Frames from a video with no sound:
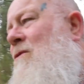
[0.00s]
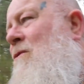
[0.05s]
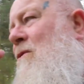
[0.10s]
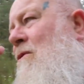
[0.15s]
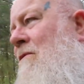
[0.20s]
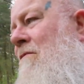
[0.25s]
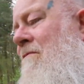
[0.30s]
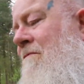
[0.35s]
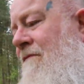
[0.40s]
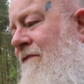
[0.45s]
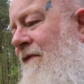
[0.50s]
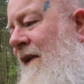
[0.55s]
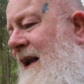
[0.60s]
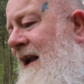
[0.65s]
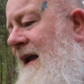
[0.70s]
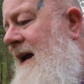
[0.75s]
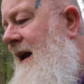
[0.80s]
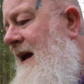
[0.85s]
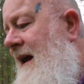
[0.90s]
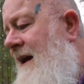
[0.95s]
your
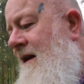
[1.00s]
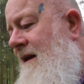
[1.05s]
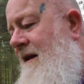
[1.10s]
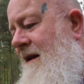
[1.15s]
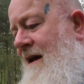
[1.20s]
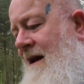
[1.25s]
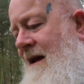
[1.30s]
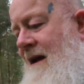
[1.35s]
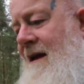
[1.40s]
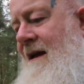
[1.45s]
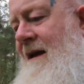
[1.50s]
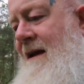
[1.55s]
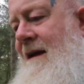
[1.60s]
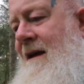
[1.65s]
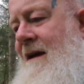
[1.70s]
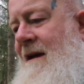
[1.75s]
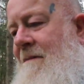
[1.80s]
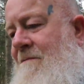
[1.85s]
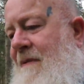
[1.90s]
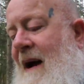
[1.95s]
thinking
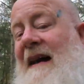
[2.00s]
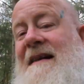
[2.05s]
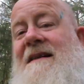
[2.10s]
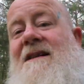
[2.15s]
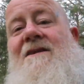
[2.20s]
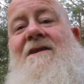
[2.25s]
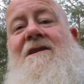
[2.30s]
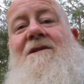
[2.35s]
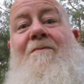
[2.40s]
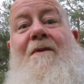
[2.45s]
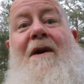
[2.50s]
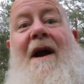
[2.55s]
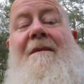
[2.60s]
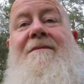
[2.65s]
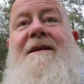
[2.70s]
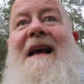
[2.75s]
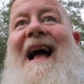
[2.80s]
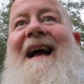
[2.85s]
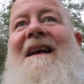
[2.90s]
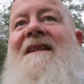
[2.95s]
patterns,
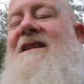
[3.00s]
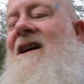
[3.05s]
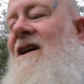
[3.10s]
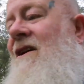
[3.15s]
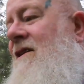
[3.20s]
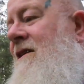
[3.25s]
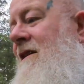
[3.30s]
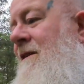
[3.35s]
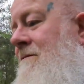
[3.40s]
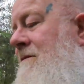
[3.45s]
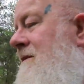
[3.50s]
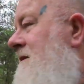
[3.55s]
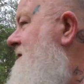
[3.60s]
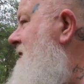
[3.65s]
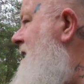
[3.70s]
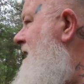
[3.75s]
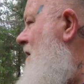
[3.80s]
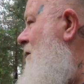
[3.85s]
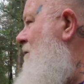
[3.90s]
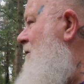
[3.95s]
perhaps, at
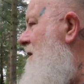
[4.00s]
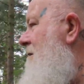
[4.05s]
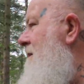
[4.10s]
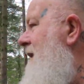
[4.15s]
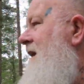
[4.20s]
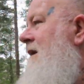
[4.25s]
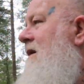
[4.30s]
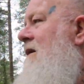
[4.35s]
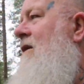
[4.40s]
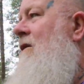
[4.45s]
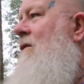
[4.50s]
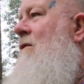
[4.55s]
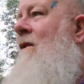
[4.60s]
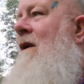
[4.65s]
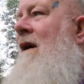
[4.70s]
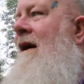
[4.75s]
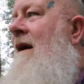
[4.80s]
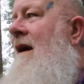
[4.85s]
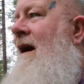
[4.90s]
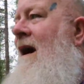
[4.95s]
times. I want to make
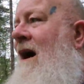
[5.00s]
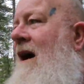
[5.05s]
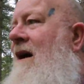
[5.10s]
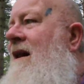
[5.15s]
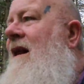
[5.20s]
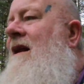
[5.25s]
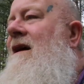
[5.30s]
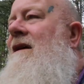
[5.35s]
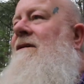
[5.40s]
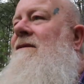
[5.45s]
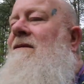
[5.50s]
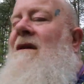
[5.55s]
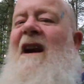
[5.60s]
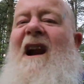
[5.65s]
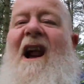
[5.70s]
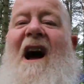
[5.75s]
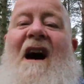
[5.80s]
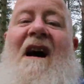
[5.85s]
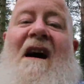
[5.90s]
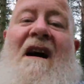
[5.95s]
you, I don't know,
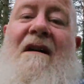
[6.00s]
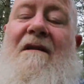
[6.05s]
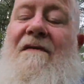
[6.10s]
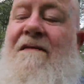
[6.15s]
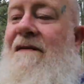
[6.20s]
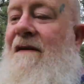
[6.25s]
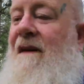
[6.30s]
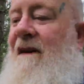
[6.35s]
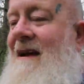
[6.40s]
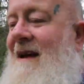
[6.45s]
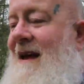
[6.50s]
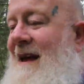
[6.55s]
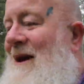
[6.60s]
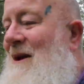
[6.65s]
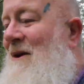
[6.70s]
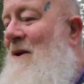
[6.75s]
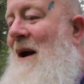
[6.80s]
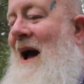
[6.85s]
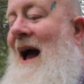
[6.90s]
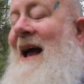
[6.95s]
laugh,
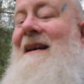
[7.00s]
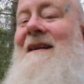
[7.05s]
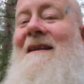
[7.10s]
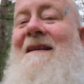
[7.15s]
you know,